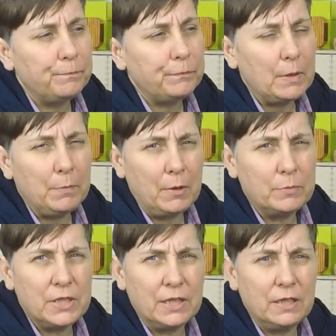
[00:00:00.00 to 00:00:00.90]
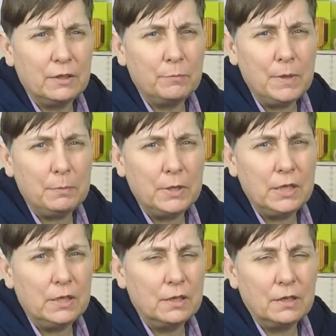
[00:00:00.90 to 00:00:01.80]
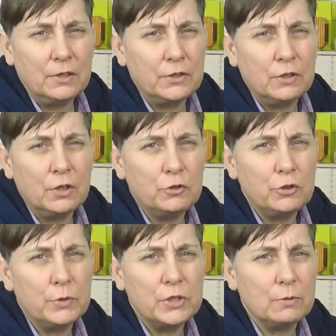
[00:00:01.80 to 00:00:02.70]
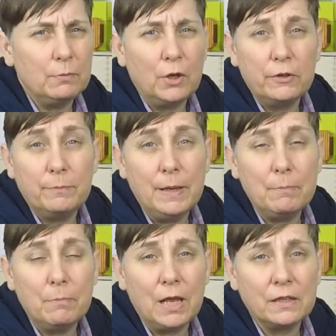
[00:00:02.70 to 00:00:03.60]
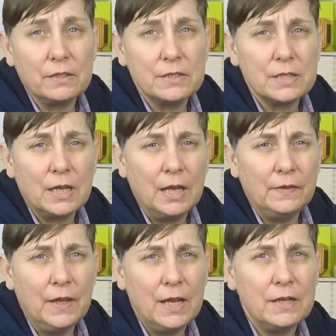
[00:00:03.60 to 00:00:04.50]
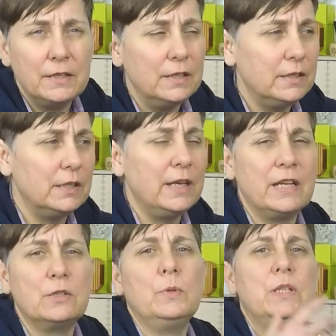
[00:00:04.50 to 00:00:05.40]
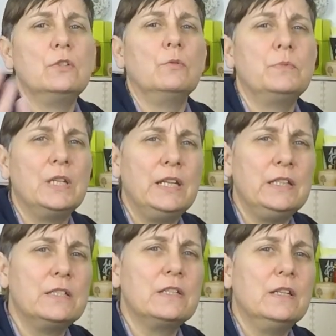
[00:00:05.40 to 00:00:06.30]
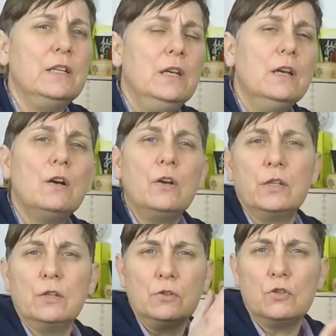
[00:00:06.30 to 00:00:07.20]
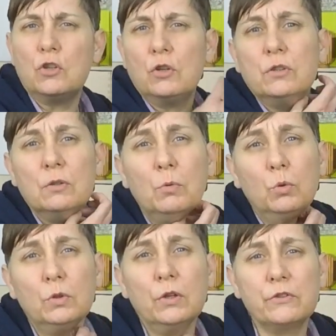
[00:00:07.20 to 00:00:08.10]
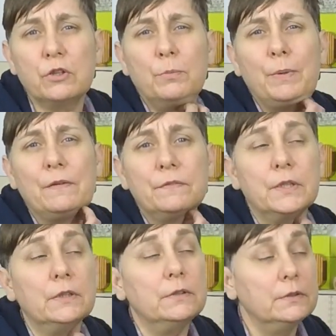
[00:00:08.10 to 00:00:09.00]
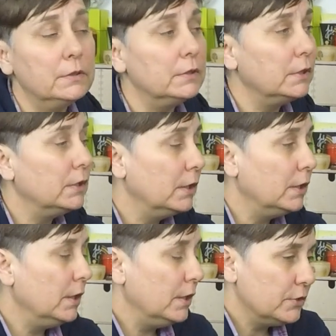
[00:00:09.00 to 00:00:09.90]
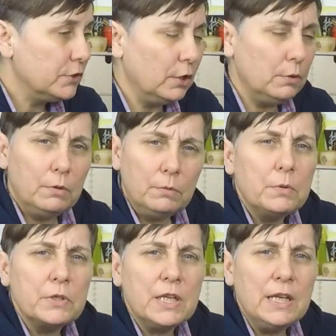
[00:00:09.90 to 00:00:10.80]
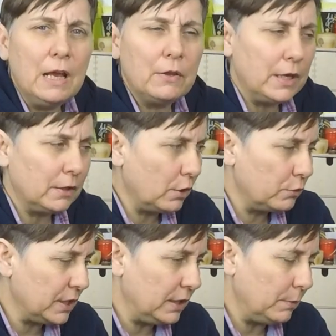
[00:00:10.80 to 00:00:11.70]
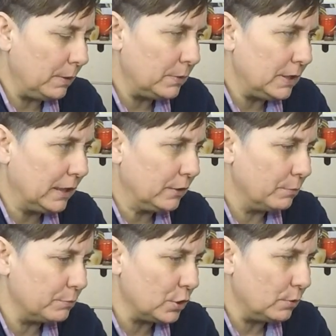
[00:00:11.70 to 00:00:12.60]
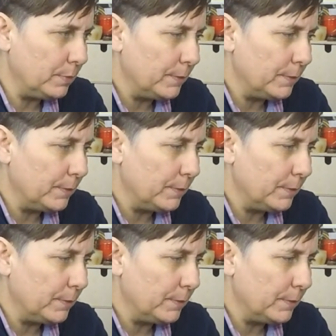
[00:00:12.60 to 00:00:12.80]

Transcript: But I was thinking of maybe, I don't know, doing some live pen blanks, and then in the next week's update I can show you them all cut up after. So we'll see how that goes anyway when that comes up.